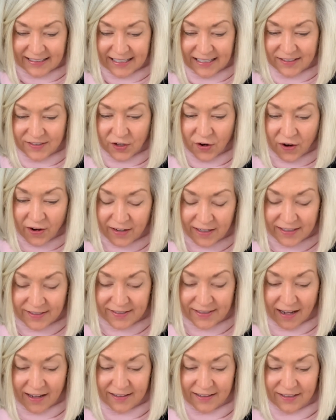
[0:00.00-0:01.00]
his heart is
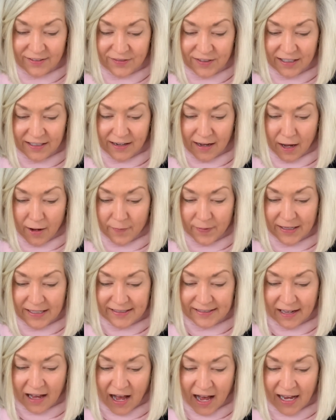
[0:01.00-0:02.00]
not lifted up,
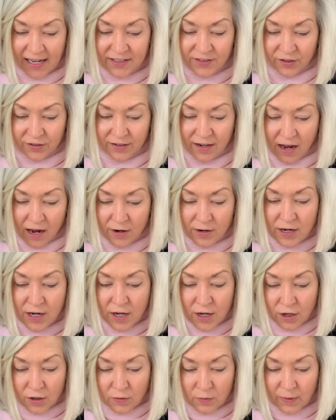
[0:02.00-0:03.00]
his eyes are not
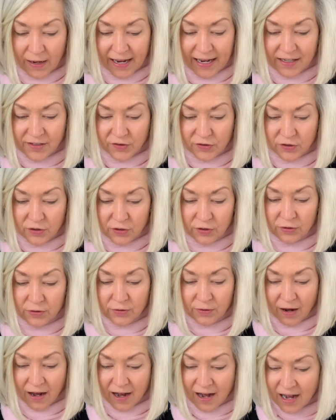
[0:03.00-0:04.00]
raised
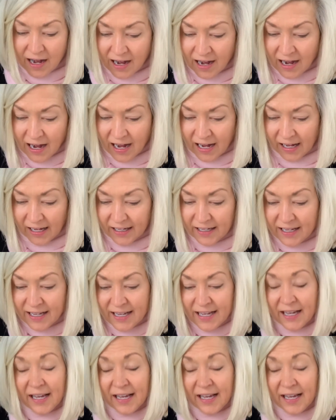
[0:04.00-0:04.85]
too high.